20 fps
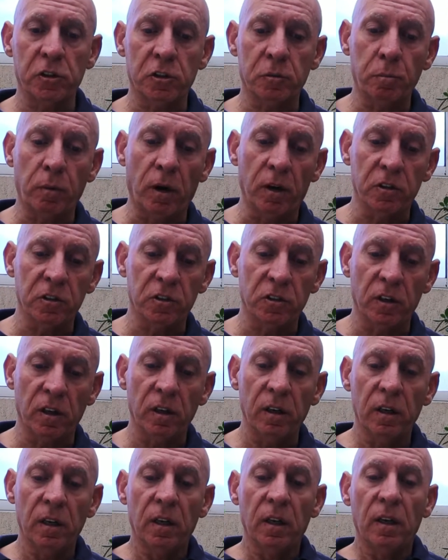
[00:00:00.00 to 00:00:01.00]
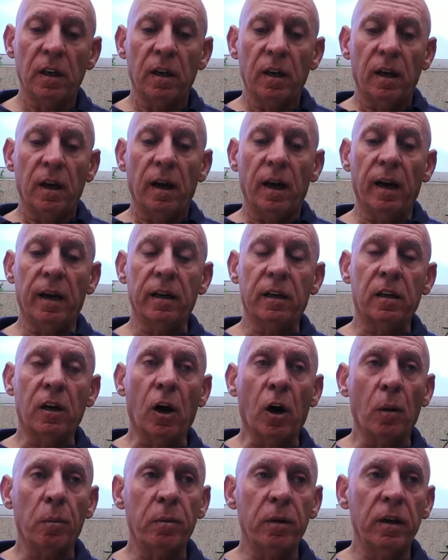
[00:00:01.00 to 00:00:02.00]
Sponsor, a
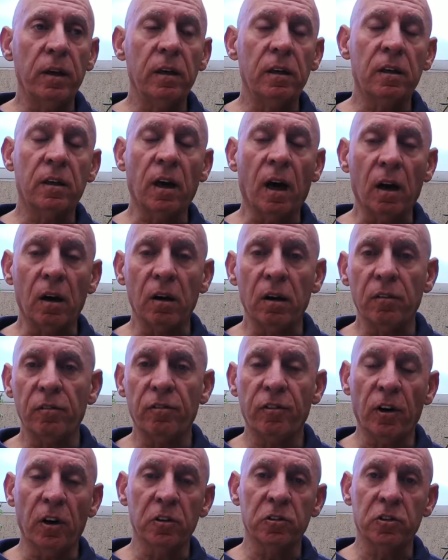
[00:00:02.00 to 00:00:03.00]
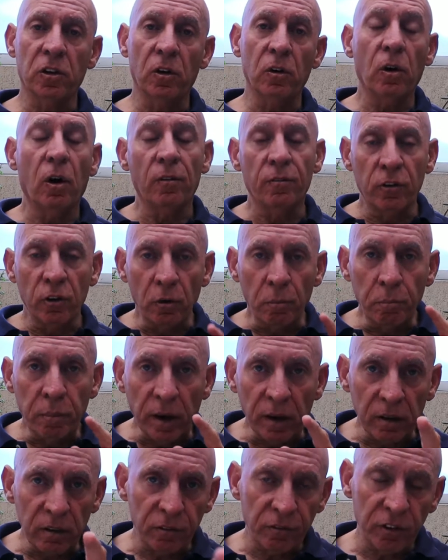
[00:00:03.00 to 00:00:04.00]
color photo of your
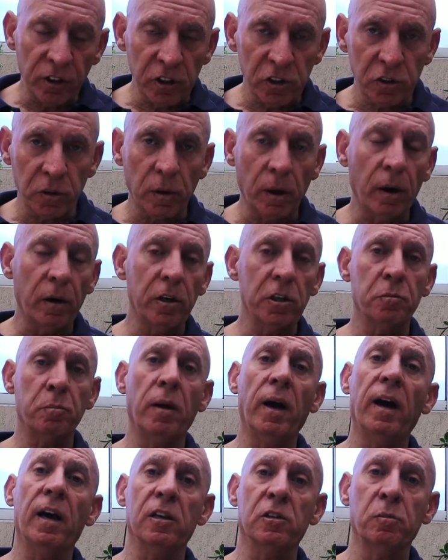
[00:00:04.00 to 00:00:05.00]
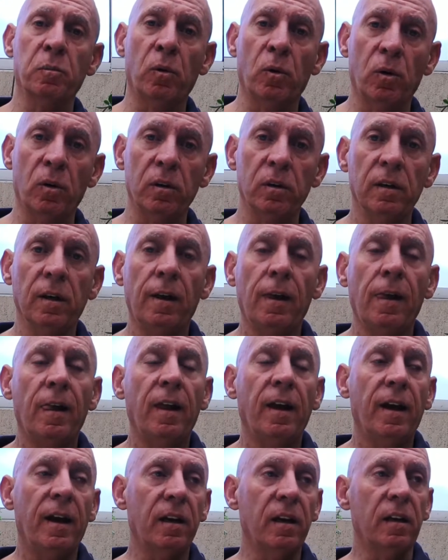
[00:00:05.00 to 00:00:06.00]
beneficiary's passport,
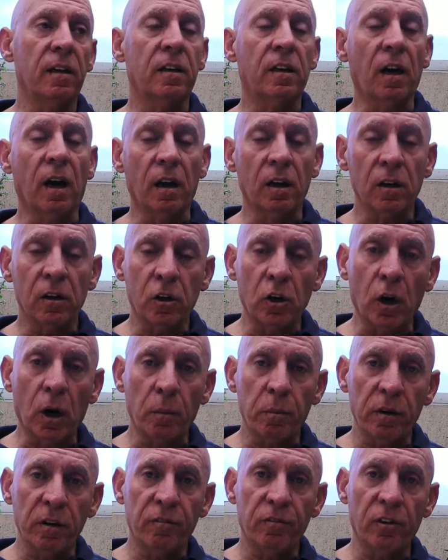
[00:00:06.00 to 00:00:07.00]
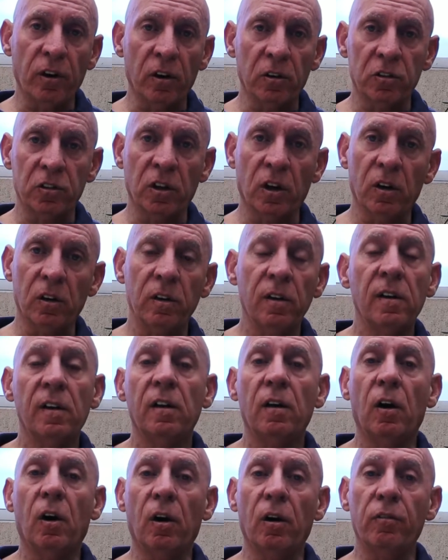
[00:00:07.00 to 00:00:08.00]
and a color copy photo
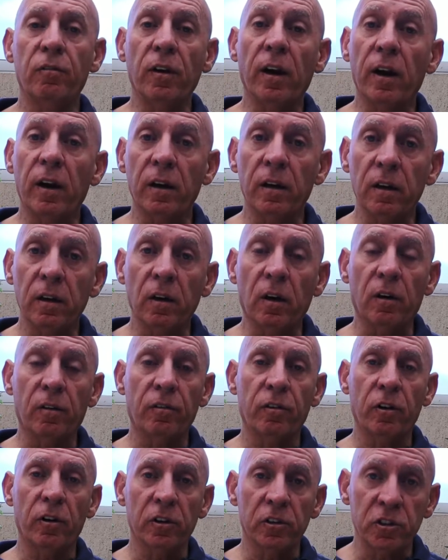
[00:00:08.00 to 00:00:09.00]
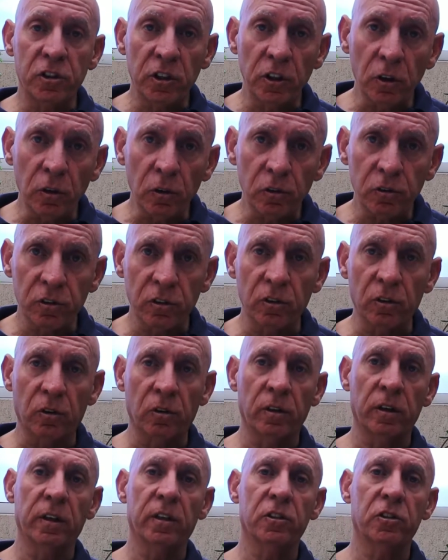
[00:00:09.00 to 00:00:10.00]
of any of her children
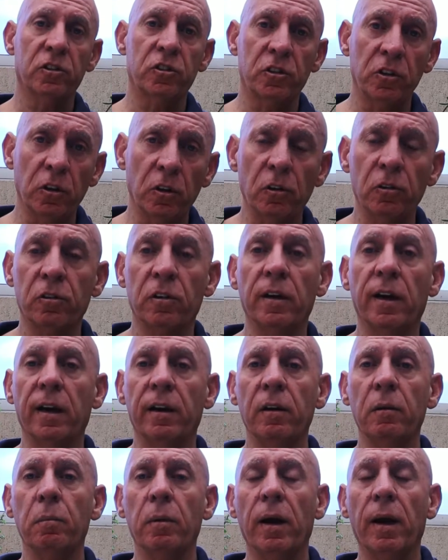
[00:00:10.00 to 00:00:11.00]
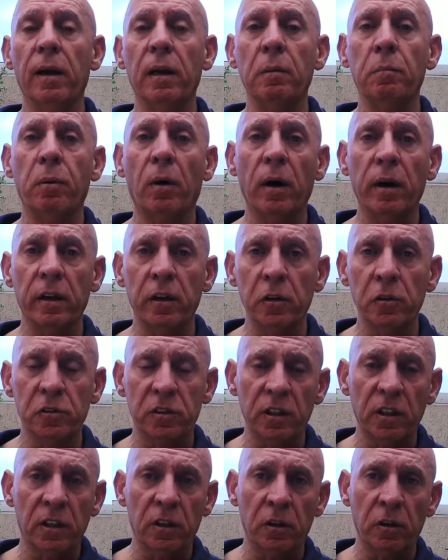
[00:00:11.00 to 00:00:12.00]
or his children. Anybody who's
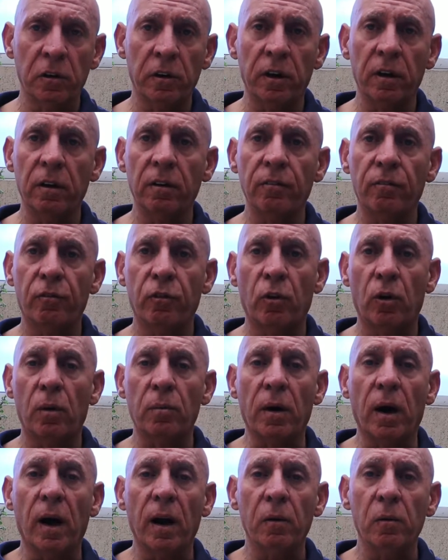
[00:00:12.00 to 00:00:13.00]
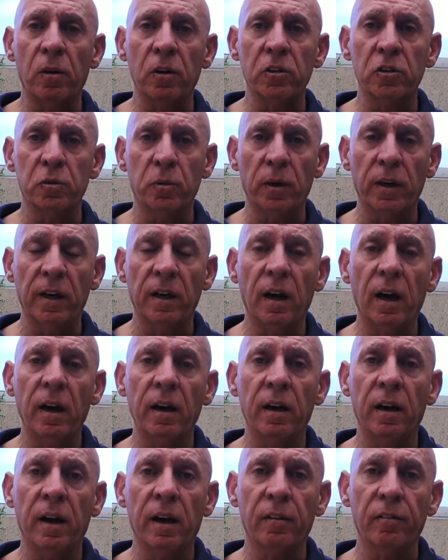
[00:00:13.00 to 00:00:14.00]
included in form
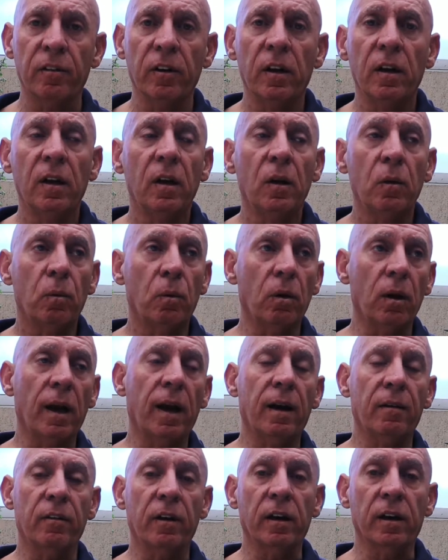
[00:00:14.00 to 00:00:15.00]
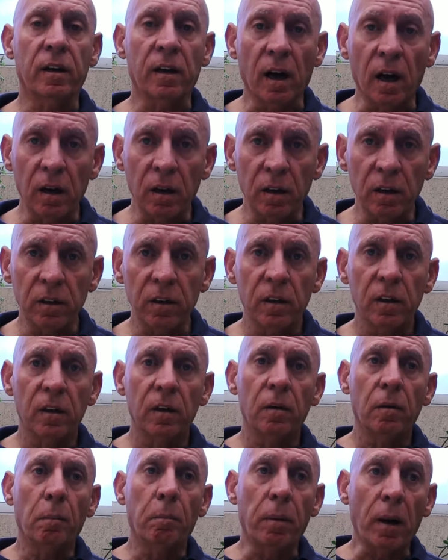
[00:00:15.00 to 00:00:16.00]
I-129F will have a colored
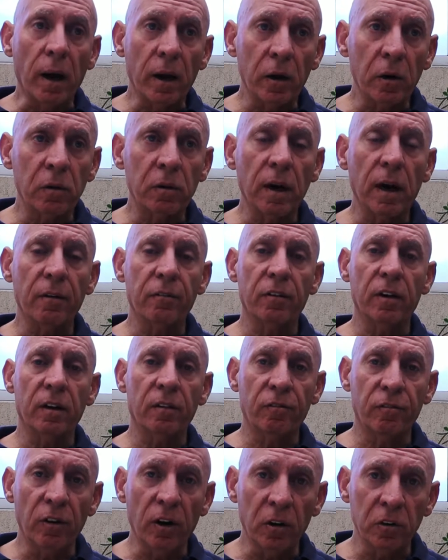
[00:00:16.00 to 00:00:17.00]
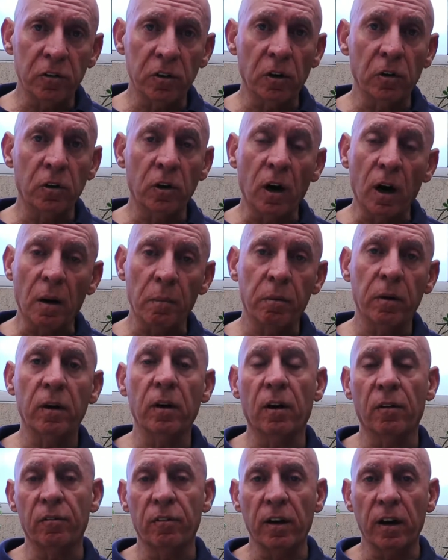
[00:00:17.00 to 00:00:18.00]
biographic photocopy
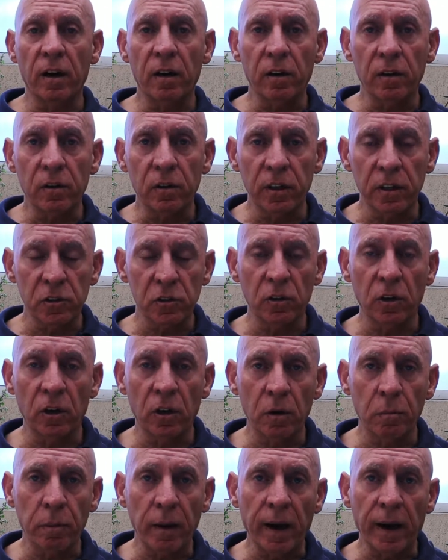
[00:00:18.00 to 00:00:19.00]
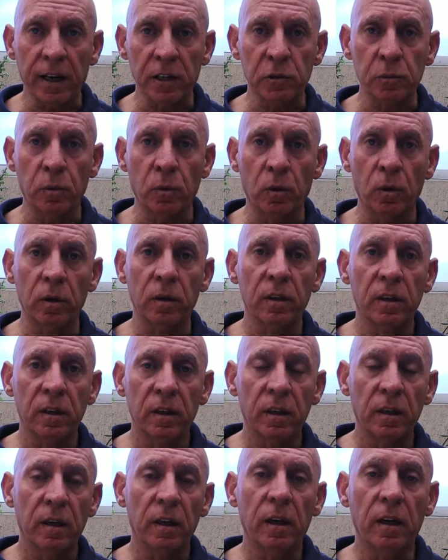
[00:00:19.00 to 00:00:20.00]
of his or her passport
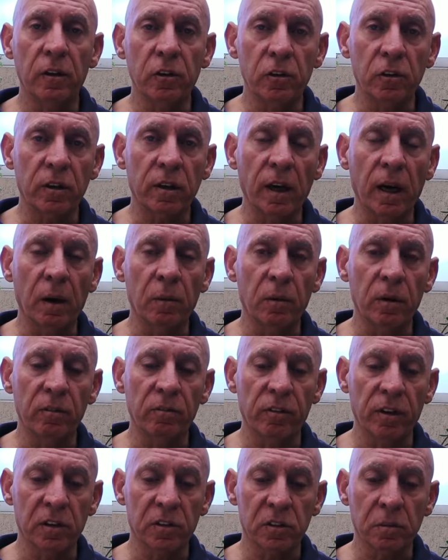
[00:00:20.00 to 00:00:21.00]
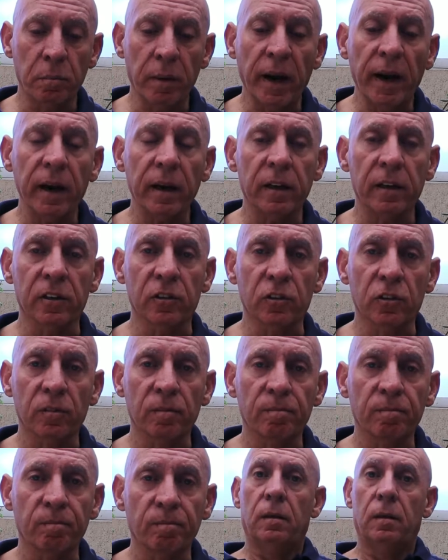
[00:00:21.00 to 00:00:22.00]
in your K1 visa package.
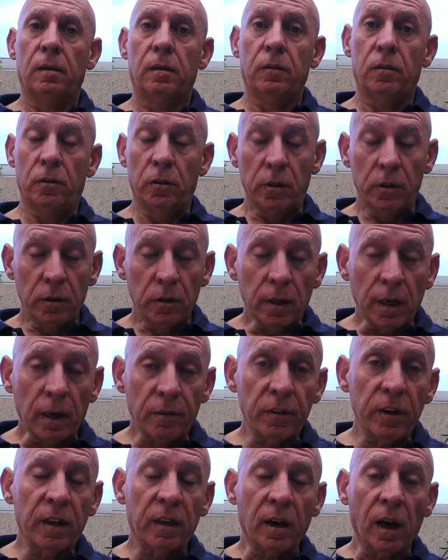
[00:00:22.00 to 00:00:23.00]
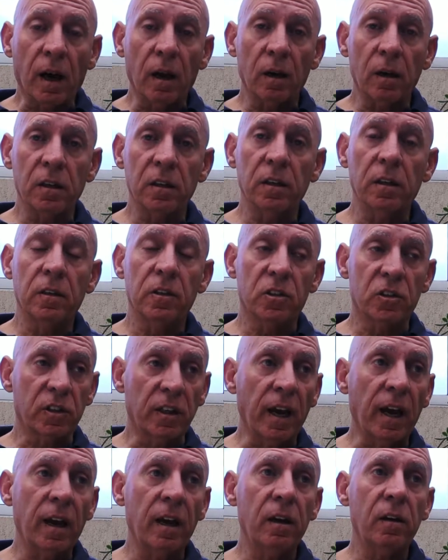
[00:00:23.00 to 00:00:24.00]
Do you have a color
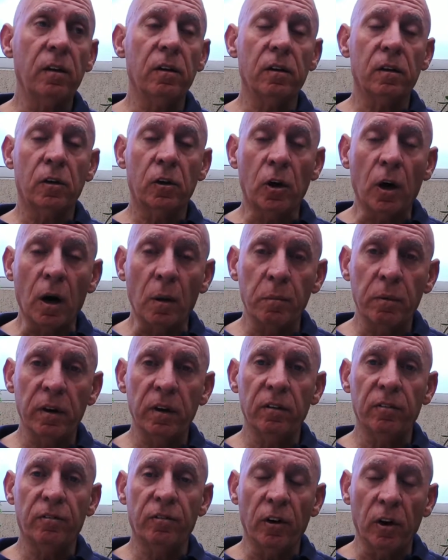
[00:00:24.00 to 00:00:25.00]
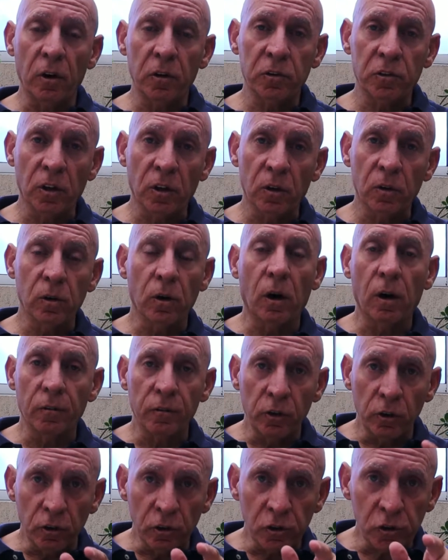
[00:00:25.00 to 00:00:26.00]
scanned copy photo
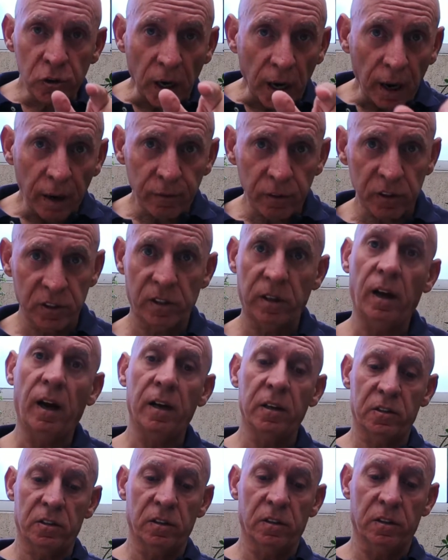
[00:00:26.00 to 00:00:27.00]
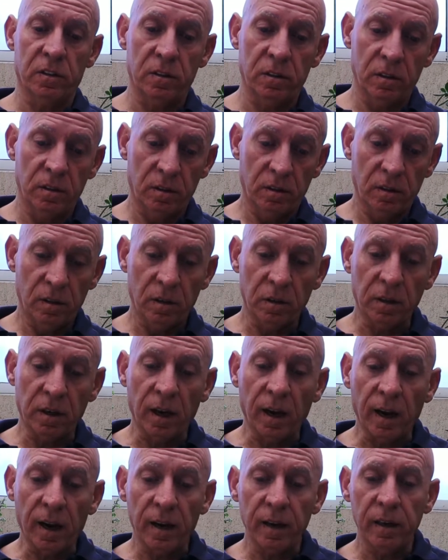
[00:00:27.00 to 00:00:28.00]
of your driver's license?
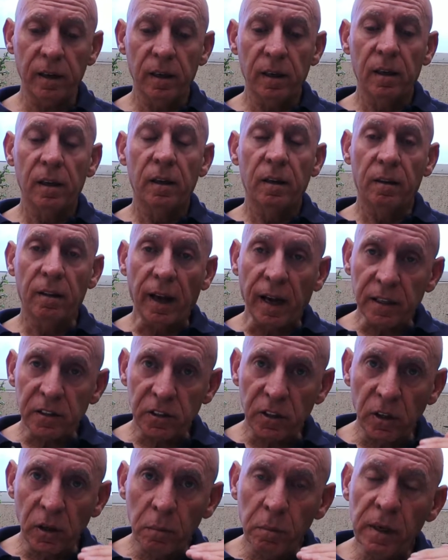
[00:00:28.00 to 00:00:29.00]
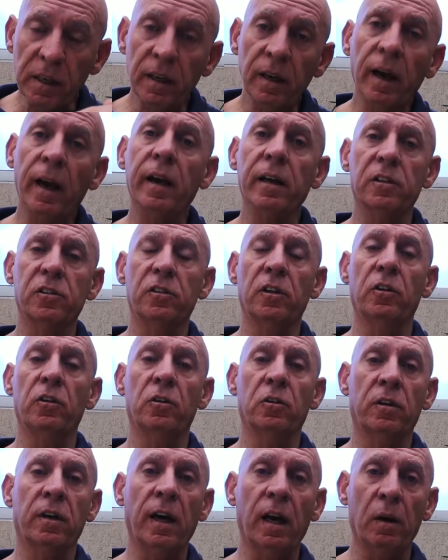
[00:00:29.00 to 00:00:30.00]
Okay, that's going to be next in
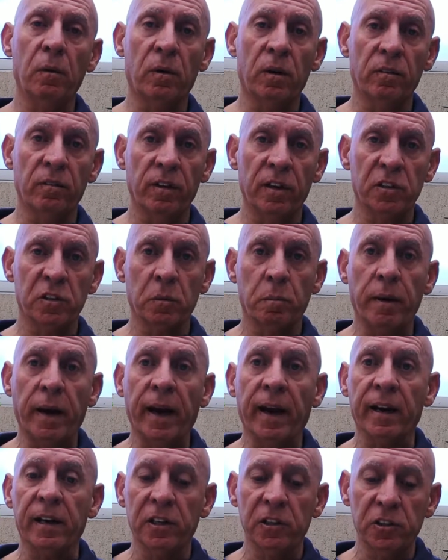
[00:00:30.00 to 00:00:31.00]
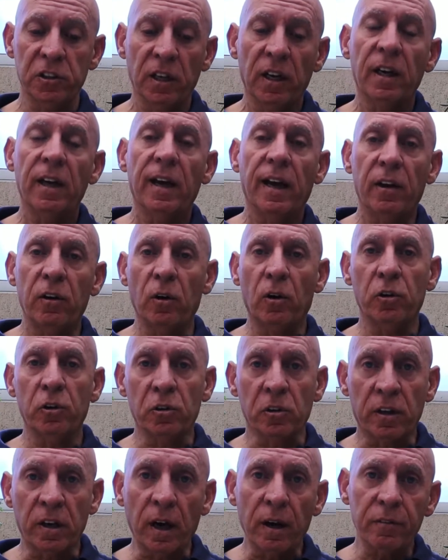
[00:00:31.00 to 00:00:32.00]
your K1 visa package, and on
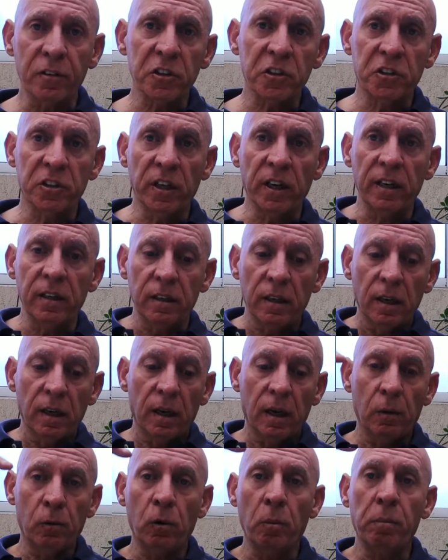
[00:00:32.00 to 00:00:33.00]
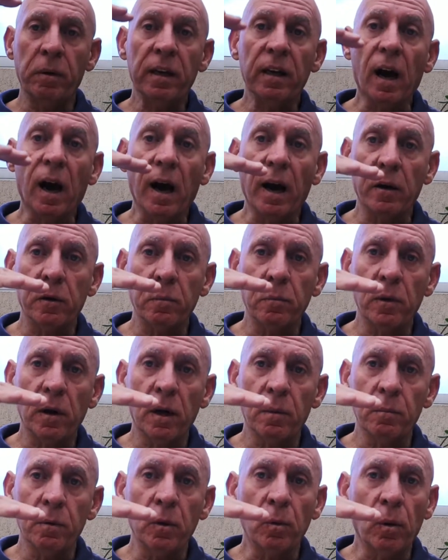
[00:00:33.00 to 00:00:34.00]
your cover sheet it will be item
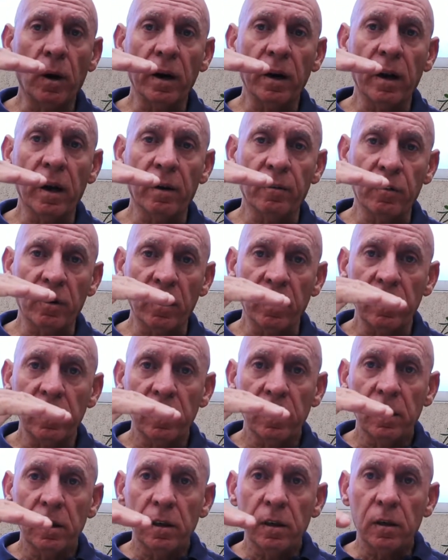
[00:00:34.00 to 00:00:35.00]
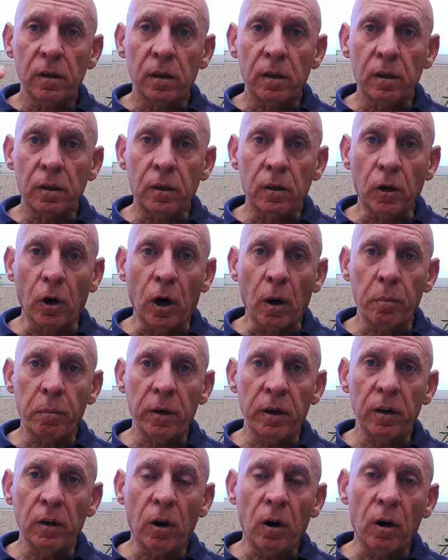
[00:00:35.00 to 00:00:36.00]
number whatever
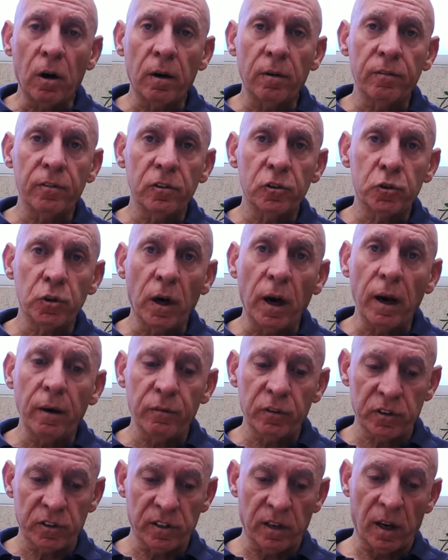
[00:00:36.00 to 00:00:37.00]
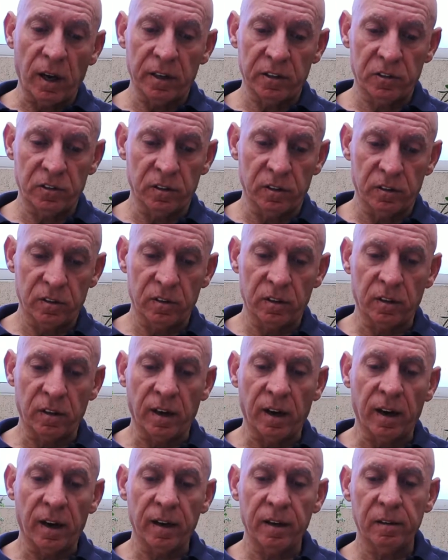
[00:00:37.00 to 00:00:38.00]
copy of driver's license,
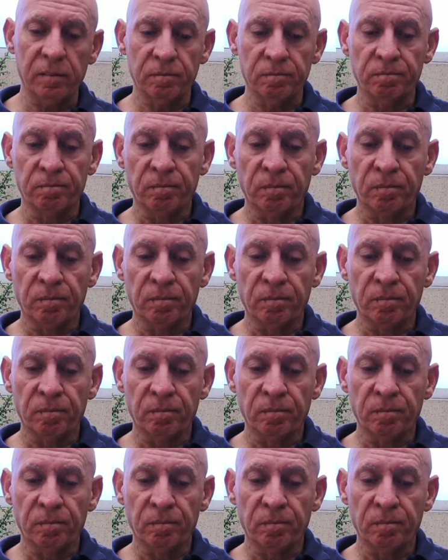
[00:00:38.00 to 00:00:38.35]
okay?